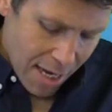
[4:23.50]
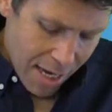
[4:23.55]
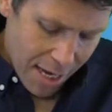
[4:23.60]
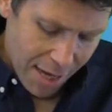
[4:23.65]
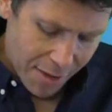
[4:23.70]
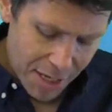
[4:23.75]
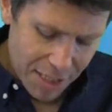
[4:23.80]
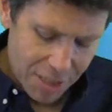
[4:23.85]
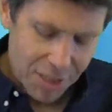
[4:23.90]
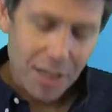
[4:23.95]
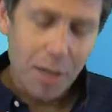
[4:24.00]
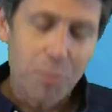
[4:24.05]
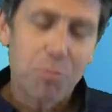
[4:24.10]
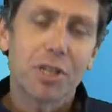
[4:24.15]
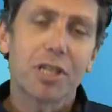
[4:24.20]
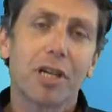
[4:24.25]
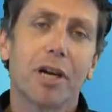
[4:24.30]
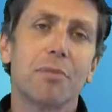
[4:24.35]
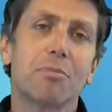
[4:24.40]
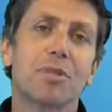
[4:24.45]
And then
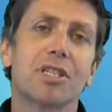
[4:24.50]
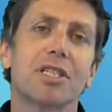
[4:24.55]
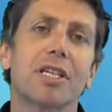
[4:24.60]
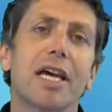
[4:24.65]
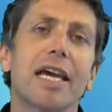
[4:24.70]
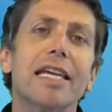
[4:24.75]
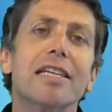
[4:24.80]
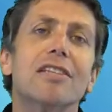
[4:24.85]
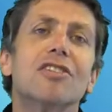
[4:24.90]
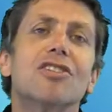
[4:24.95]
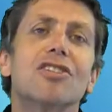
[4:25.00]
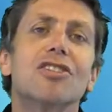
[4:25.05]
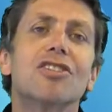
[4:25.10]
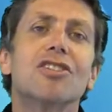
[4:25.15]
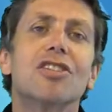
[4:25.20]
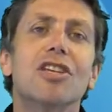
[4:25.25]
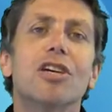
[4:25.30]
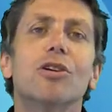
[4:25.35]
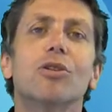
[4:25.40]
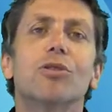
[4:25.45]
sometimes Satan
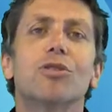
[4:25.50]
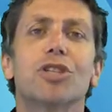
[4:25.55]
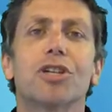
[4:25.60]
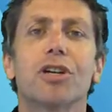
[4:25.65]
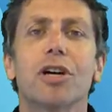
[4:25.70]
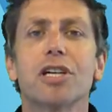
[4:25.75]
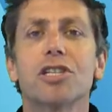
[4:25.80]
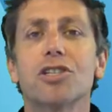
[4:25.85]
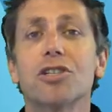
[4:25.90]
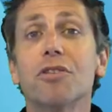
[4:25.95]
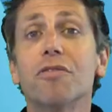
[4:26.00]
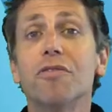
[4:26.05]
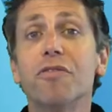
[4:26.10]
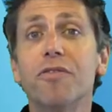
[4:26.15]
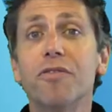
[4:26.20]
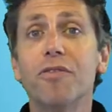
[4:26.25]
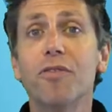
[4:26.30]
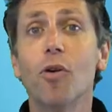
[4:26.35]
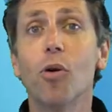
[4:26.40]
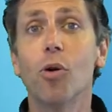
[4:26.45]
still tries to
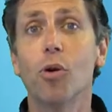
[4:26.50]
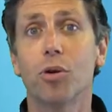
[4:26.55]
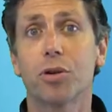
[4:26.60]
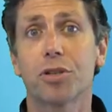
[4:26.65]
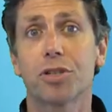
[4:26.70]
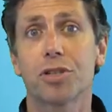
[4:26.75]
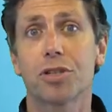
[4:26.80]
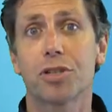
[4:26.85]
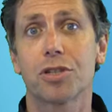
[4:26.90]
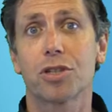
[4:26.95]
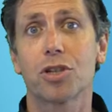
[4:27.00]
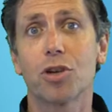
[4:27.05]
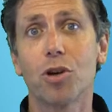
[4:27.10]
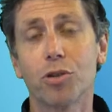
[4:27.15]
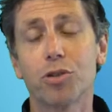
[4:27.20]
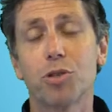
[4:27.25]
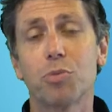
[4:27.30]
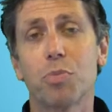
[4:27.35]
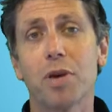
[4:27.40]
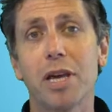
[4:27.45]
force
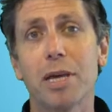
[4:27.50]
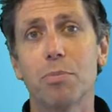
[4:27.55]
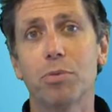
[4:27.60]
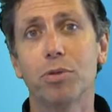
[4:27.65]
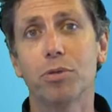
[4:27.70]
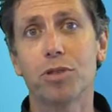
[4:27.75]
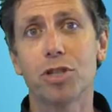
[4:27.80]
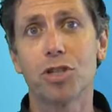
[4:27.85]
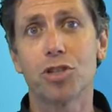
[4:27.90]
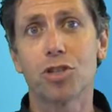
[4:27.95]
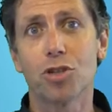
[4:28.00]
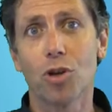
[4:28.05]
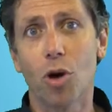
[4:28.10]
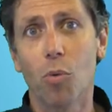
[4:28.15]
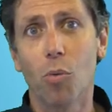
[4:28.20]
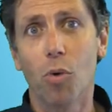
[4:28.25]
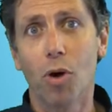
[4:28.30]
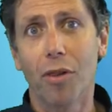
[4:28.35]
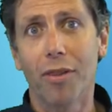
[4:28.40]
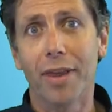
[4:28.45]
God's people to
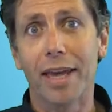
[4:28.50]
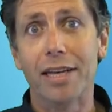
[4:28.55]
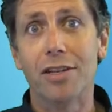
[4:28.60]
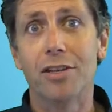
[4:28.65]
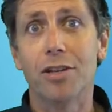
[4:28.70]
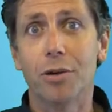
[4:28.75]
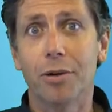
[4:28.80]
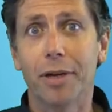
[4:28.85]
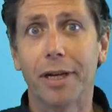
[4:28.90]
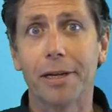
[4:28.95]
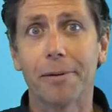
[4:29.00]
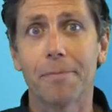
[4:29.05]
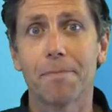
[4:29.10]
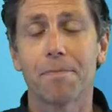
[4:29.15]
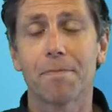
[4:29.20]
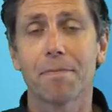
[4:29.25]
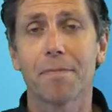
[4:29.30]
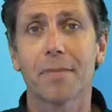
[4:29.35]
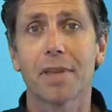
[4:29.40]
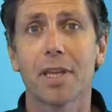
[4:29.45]
stop what they're doing
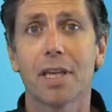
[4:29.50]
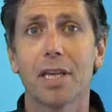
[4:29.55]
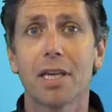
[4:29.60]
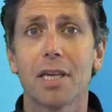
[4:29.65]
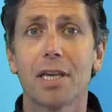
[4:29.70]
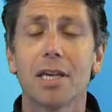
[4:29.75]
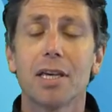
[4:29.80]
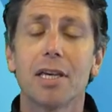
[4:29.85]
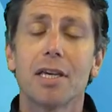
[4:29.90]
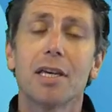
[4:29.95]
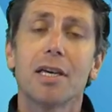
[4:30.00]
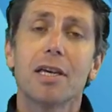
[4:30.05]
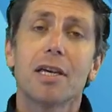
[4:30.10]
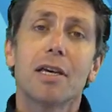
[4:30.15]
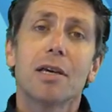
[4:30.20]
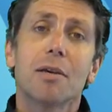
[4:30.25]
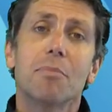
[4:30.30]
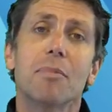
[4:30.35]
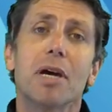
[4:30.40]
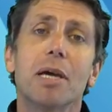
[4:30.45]

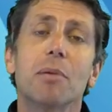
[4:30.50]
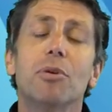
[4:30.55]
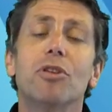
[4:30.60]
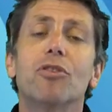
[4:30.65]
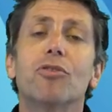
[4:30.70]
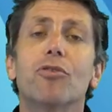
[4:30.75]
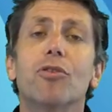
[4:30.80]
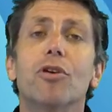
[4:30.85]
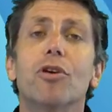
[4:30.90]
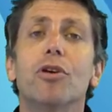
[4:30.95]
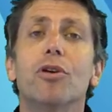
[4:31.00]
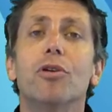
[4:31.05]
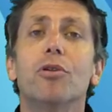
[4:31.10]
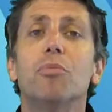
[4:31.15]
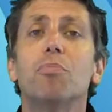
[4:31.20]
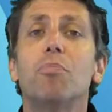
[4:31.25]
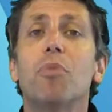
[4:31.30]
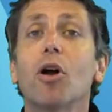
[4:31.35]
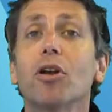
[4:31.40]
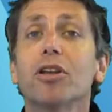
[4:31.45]
maybe through
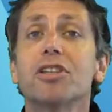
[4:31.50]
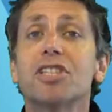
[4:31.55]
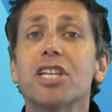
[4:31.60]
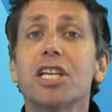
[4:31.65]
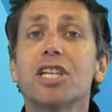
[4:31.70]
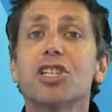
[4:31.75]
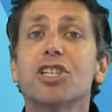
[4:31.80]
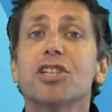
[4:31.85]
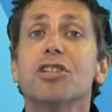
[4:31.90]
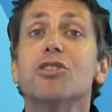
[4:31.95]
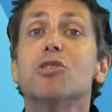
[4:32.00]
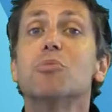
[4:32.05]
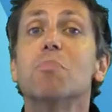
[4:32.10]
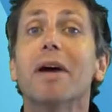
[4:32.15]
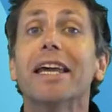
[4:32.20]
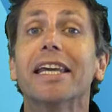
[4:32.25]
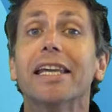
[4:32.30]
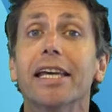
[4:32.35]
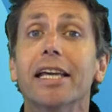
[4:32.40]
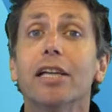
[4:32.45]
politicians
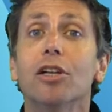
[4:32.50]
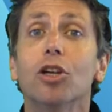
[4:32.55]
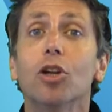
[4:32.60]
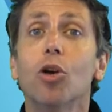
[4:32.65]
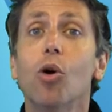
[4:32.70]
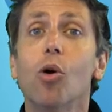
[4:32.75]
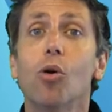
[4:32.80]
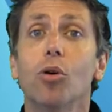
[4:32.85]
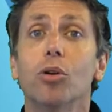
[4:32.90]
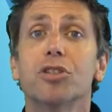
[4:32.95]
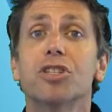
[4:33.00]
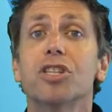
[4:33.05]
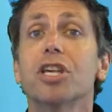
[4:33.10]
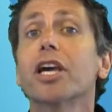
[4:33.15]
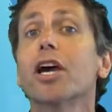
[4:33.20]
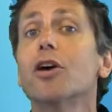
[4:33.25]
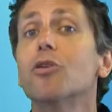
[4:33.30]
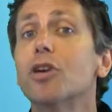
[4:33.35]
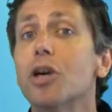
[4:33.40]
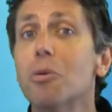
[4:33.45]
making laws that
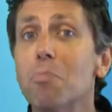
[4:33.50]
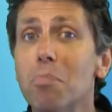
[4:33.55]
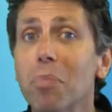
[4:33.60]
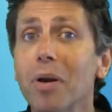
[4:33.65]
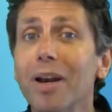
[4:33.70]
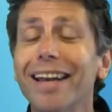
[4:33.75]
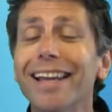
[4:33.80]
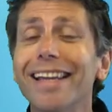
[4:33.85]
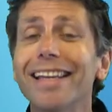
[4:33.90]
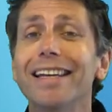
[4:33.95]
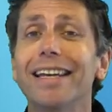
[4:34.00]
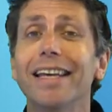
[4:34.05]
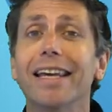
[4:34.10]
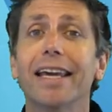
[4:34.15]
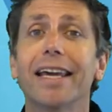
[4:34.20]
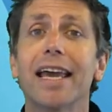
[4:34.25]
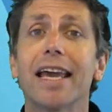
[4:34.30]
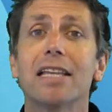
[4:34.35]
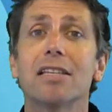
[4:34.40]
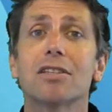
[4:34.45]
go completely
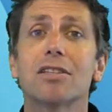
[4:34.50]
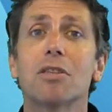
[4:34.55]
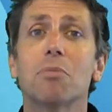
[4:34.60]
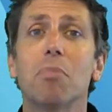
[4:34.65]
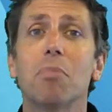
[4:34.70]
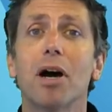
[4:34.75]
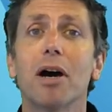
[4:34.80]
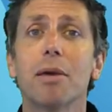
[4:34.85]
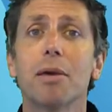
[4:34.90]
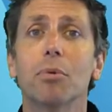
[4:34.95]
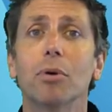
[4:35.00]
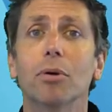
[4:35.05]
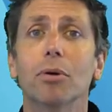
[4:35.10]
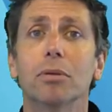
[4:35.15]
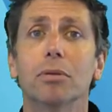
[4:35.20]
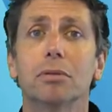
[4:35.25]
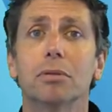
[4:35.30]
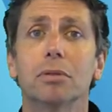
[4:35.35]
against the Bible,